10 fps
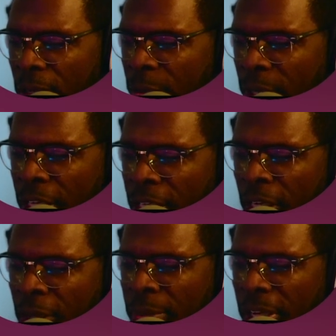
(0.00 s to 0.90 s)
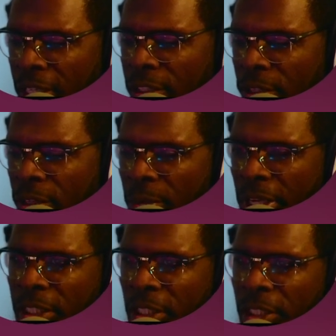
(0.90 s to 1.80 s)
but ping, you can
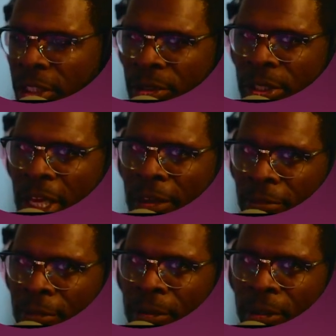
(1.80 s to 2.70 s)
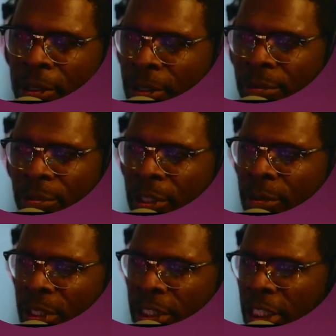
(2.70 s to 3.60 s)
basically use that for pretty
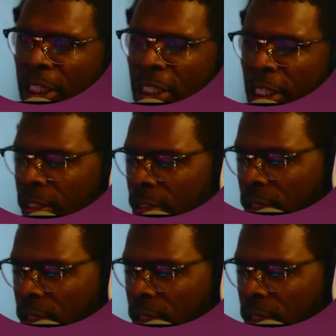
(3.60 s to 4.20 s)
much anything.